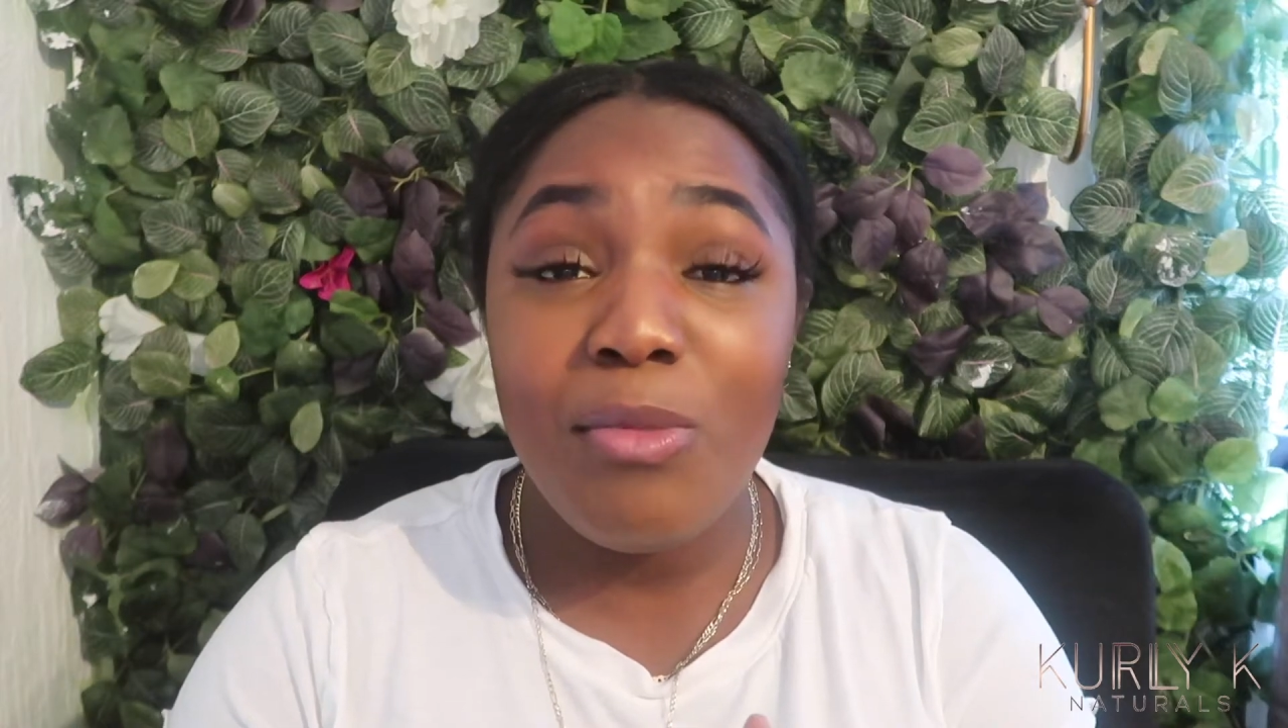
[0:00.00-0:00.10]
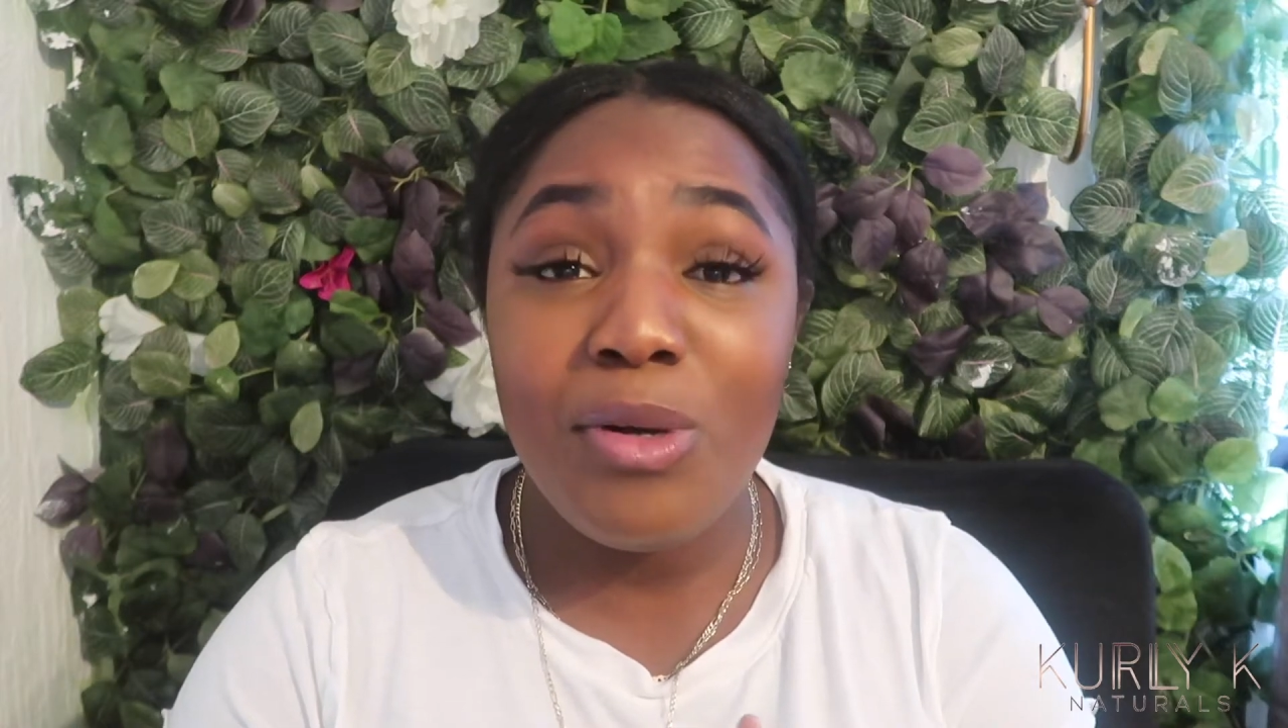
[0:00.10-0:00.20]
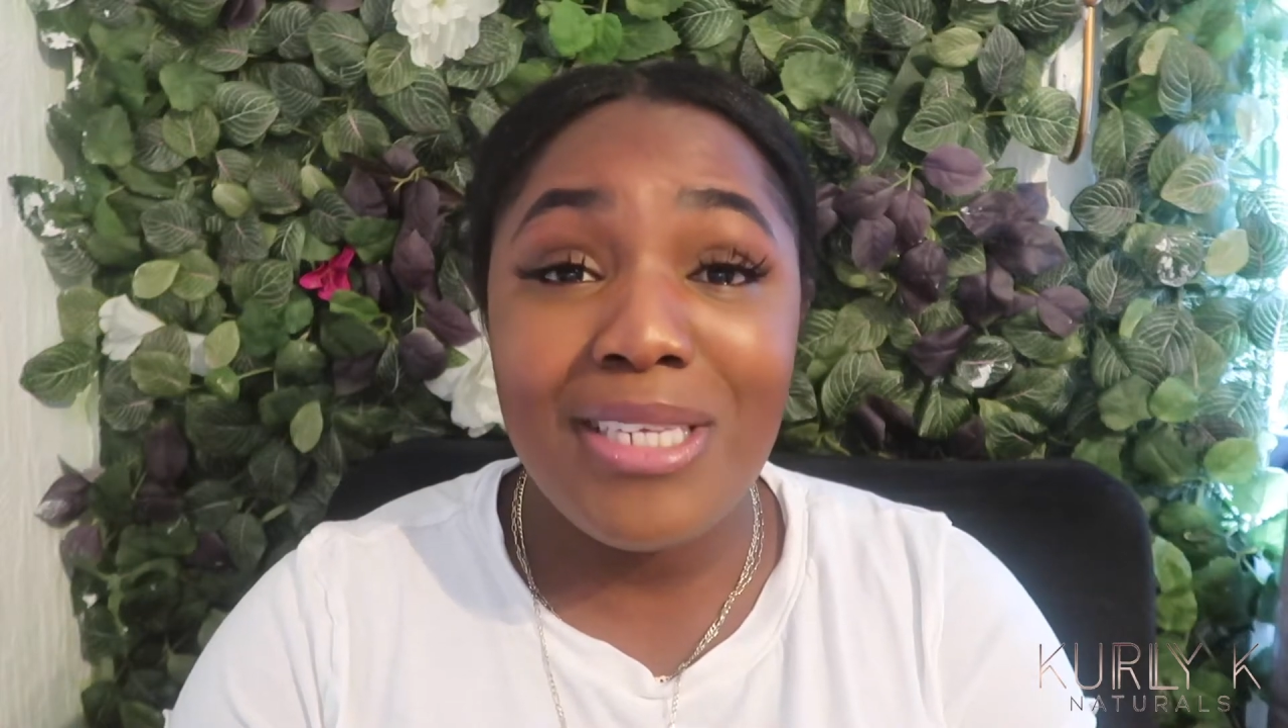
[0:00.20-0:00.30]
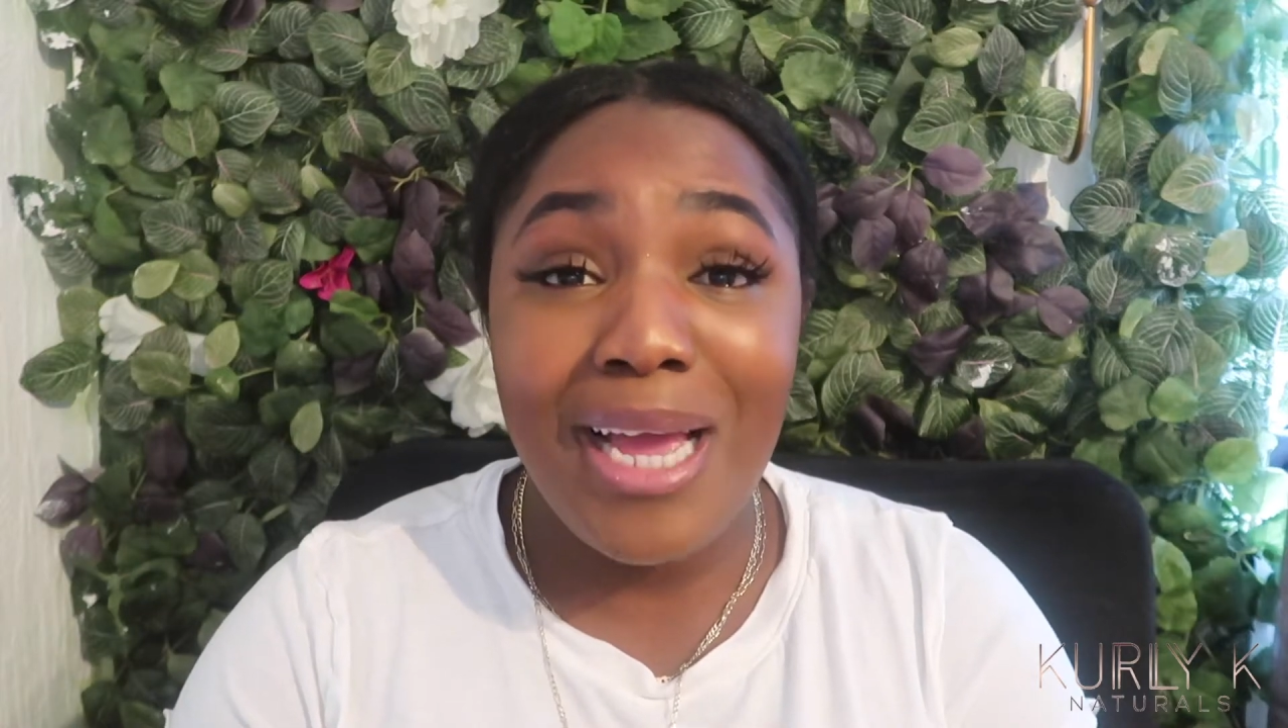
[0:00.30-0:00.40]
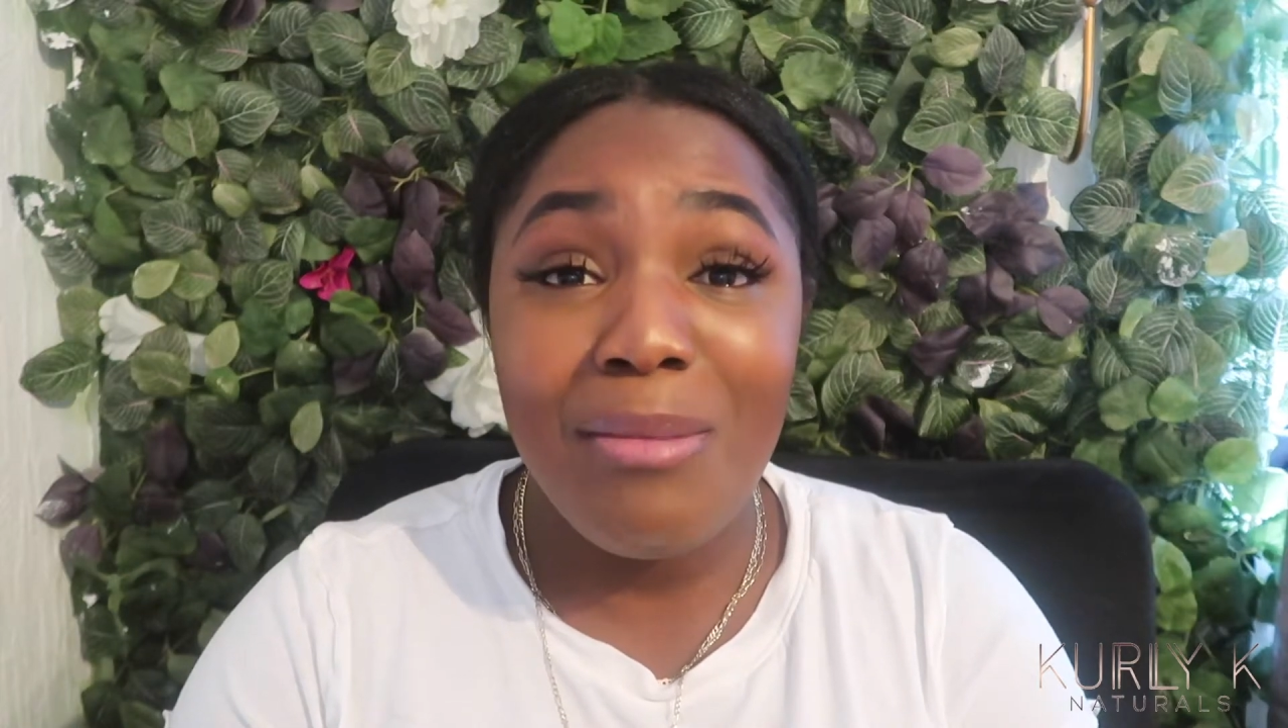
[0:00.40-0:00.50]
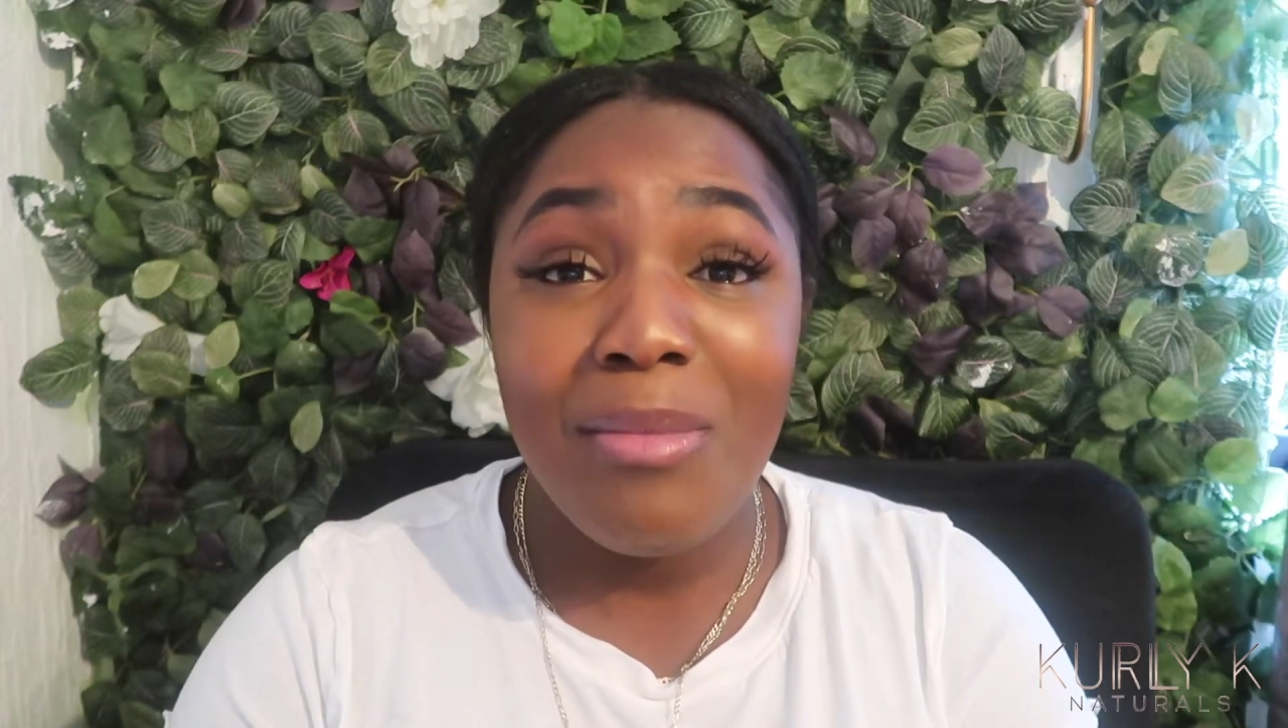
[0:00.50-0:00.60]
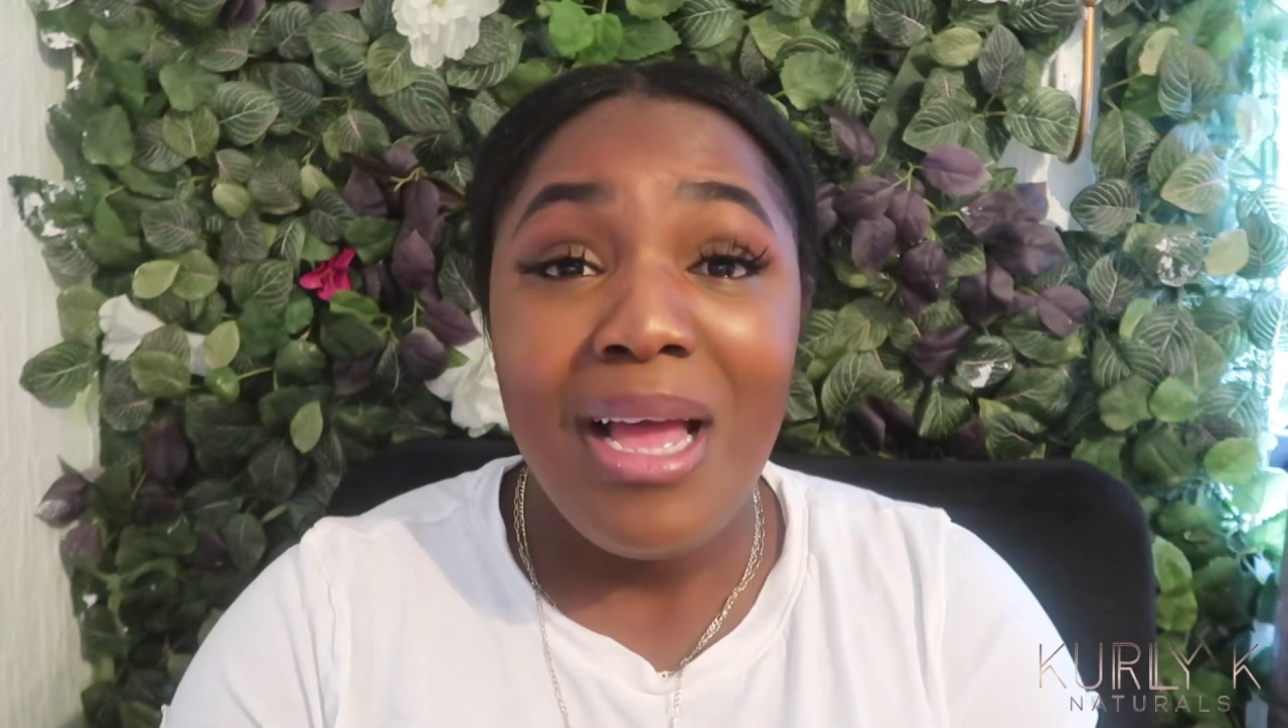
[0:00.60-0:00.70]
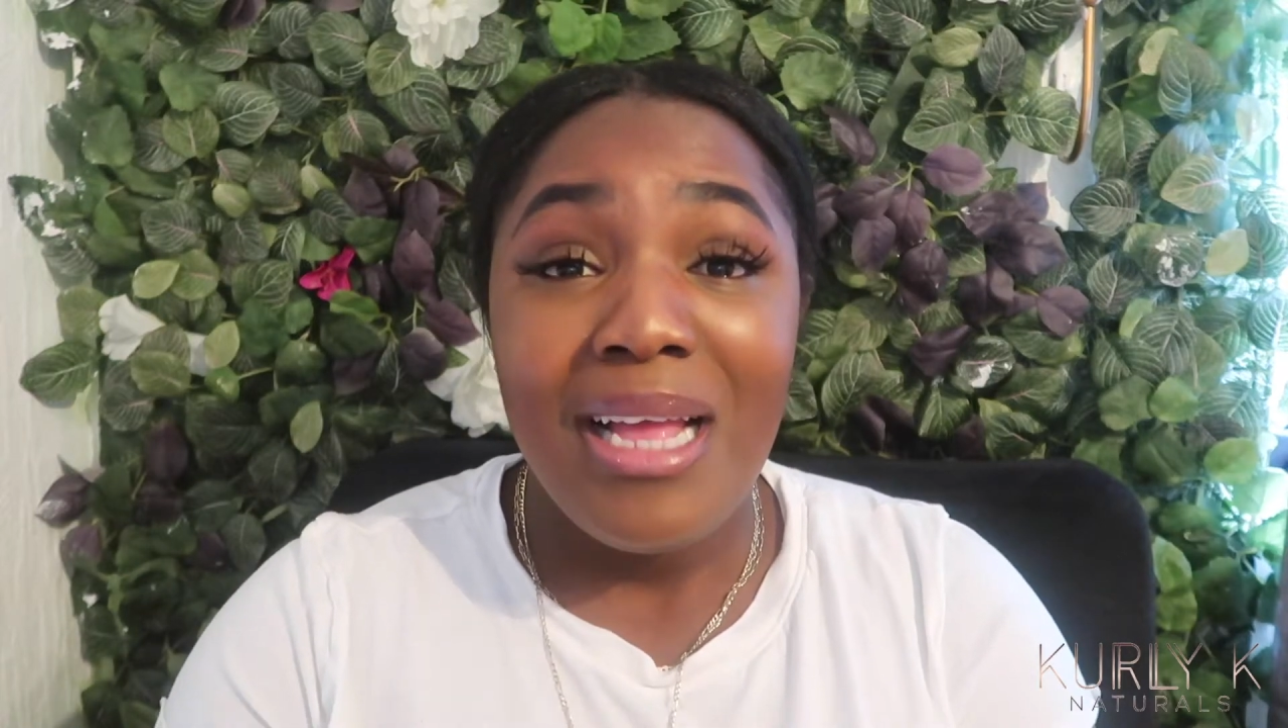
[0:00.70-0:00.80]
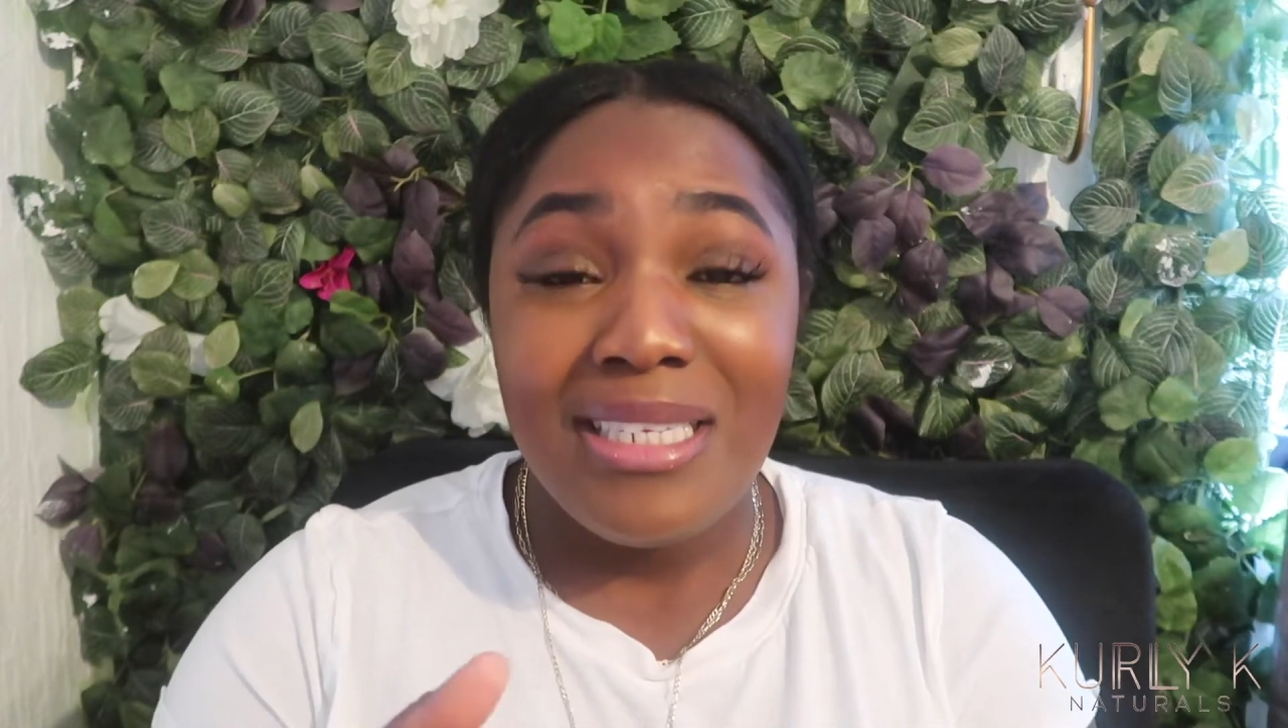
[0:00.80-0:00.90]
more time